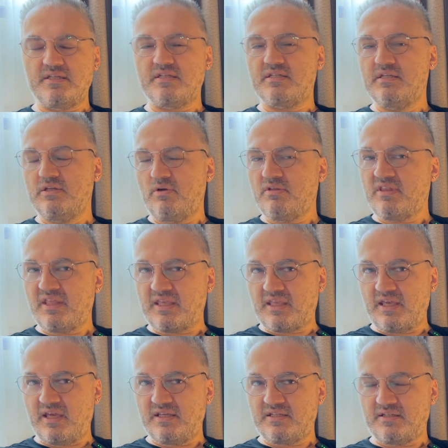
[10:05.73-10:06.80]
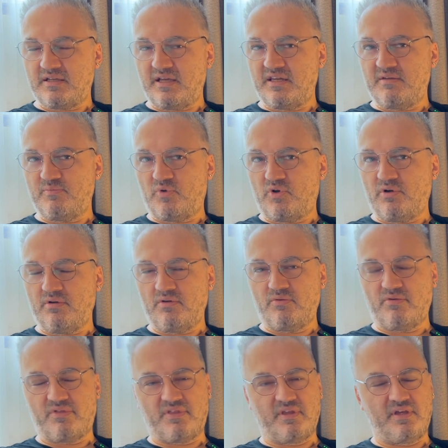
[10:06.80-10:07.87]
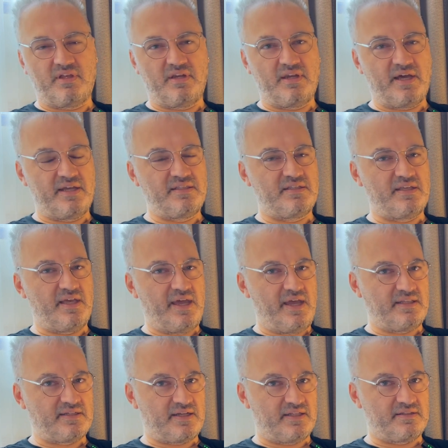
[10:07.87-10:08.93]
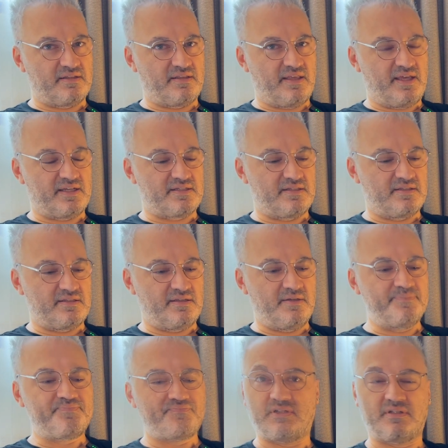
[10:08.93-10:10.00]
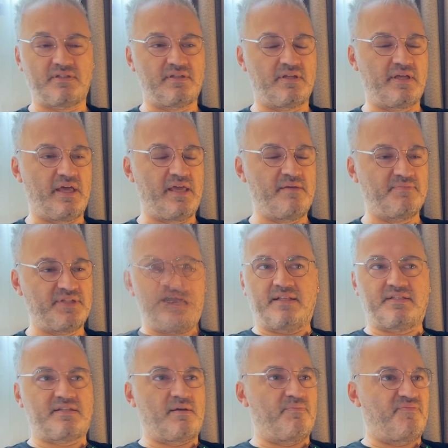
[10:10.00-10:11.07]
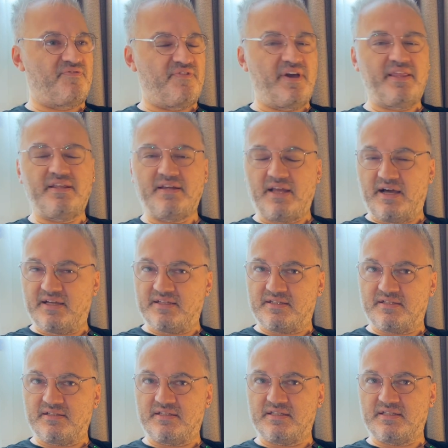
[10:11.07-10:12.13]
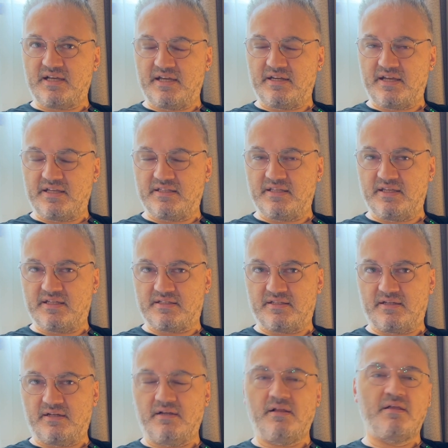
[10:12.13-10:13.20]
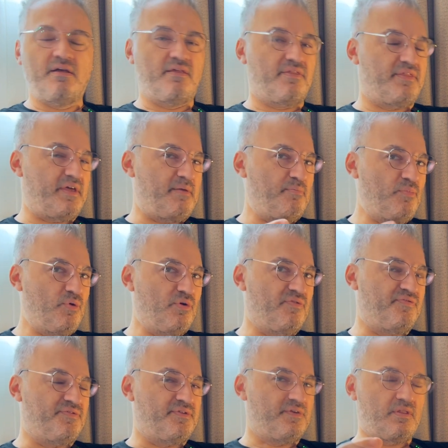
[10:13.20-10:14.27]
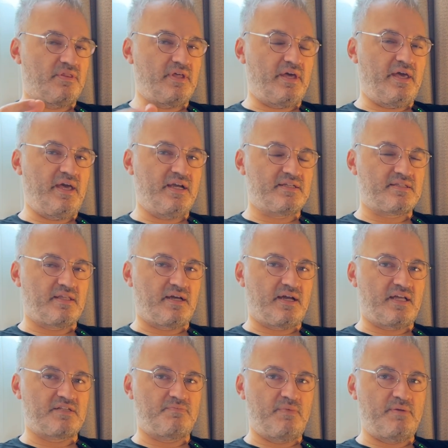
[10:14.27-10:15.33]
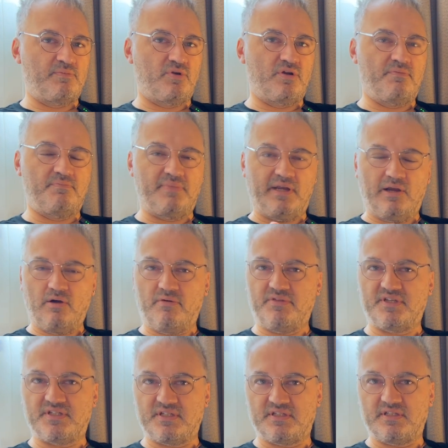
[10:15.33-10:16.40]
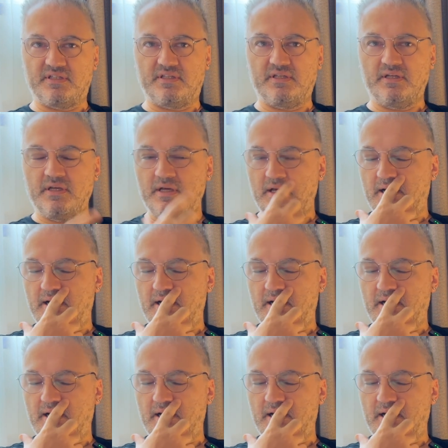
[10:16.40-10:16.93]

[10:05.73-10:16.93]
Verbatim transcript: is not the case anymore with a ninety-eight hundred X three D. A M D had some very nice design ideas there. They moved the extra cache memory below the C C D,